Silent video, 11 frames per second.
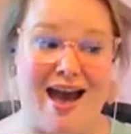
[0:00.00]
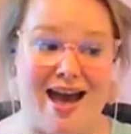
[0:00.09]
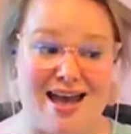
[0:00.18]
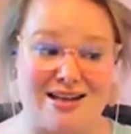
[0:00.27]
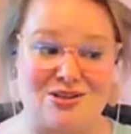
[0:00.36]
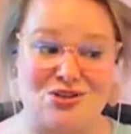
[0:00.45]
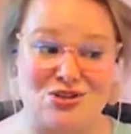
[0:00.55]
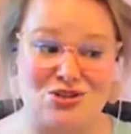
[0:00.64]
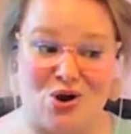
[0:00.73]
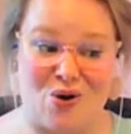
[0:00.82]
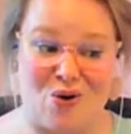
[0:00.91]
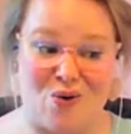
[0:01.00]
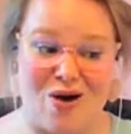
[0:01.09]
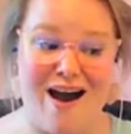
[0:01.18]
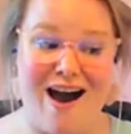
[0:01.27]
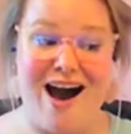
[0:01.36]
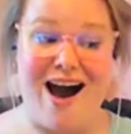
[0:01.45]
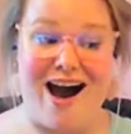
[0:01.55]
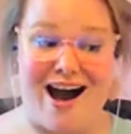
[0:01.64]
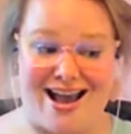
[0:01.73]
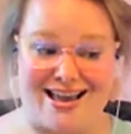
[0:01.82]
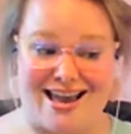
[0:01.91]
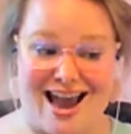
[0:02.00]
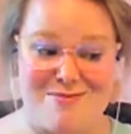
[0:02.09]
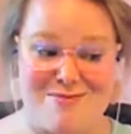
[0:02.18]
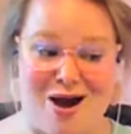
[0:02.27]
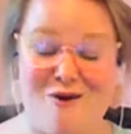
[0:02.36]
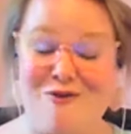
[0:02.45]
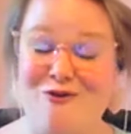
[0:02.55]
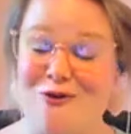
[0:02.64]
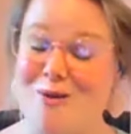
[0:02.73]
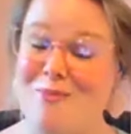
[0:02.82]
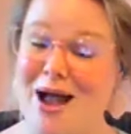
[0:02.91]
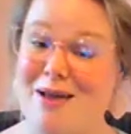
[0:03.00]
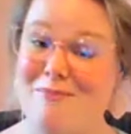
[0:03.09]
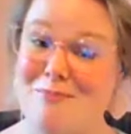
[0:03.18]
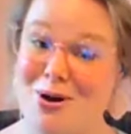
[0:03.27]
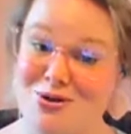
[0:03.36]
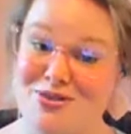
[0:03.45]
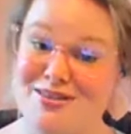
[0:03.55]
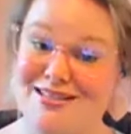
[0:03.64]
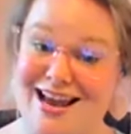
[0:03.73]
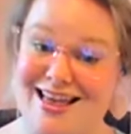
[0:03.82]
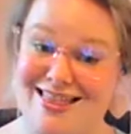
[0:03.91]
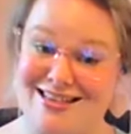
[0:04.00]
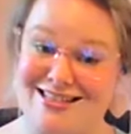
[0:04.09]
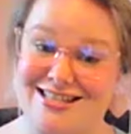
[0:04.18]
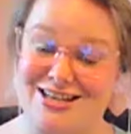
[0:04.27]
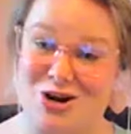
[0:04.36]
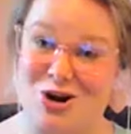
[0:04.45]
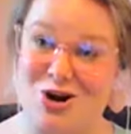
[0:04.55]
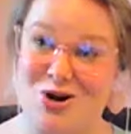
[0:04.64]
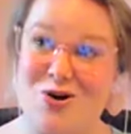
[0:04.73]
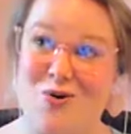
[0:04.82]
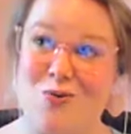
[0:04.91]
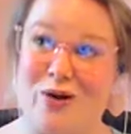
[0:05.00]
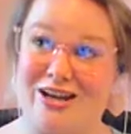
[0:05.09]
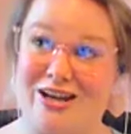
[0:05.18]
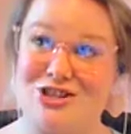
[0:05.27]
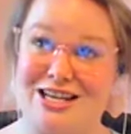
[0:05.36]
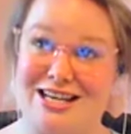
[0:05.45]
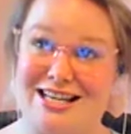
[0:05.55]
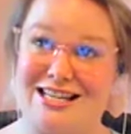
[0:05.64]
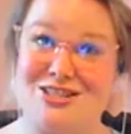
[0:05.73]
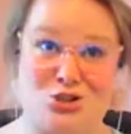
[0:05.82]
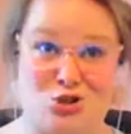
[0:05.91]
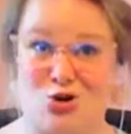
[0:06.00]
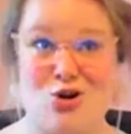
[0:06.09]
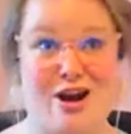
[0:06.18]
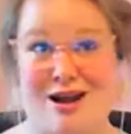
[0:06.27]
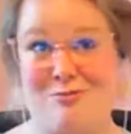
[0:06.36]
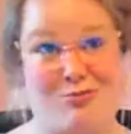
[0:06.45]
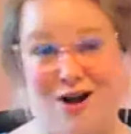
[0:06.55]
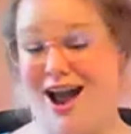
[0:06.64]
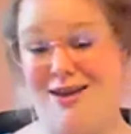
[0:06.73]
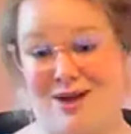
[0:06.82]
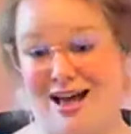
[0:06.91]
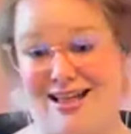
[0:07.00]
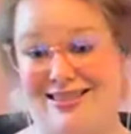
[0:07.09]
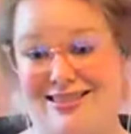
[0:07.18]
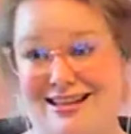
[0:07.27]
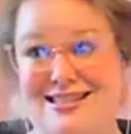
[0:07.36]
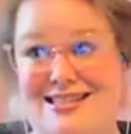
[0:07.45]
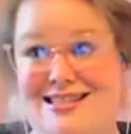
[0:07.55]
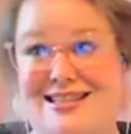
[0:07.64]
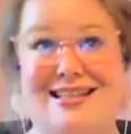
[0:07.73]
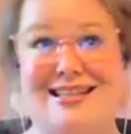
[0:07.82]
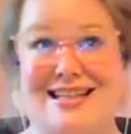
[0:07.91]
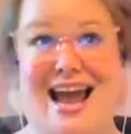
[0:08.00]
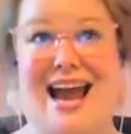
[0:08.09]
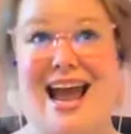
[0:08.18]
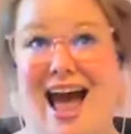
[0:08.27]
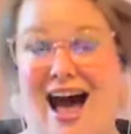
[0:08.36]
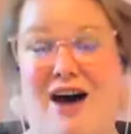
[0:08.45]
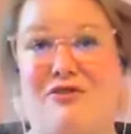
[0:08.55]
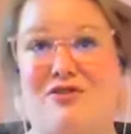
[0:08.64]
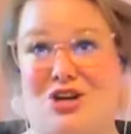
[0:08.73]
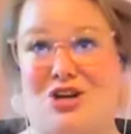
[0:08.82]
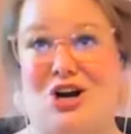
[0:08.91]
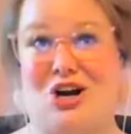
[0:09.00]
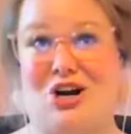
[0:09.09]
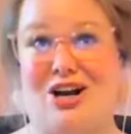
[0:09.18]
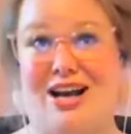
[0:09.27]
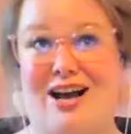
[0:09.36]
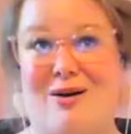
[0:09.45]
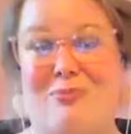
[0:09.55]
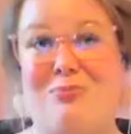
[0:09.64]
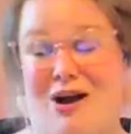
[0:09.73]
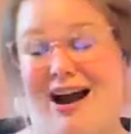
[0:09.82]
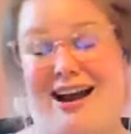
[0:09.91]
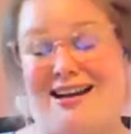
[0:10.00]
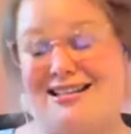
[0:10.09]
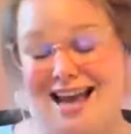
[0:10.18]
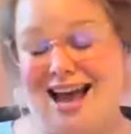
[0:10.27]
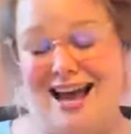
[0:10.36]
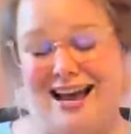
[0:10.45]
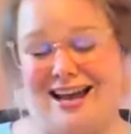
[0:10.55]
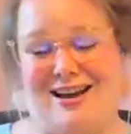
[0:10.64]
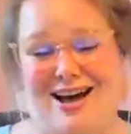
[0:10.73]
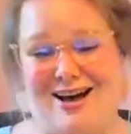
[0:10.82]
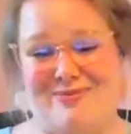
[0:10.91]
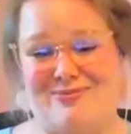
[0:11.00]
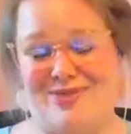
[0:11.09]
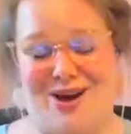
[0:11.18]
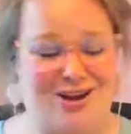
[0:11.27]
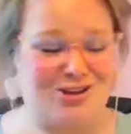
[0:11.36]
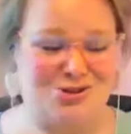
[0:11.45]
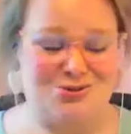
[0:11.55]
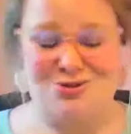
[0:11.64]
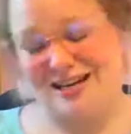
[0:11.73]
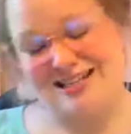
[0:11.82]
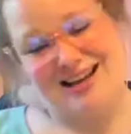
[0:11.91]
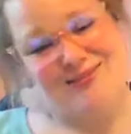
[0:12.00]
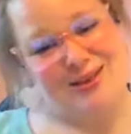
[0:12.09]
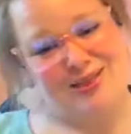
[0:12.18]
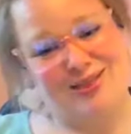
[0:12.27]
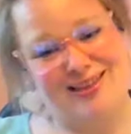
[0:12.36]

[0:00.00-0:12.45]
And so I came out for my birthday this year, which is during Pride Month. It's the day after Pride Day, on June 27th.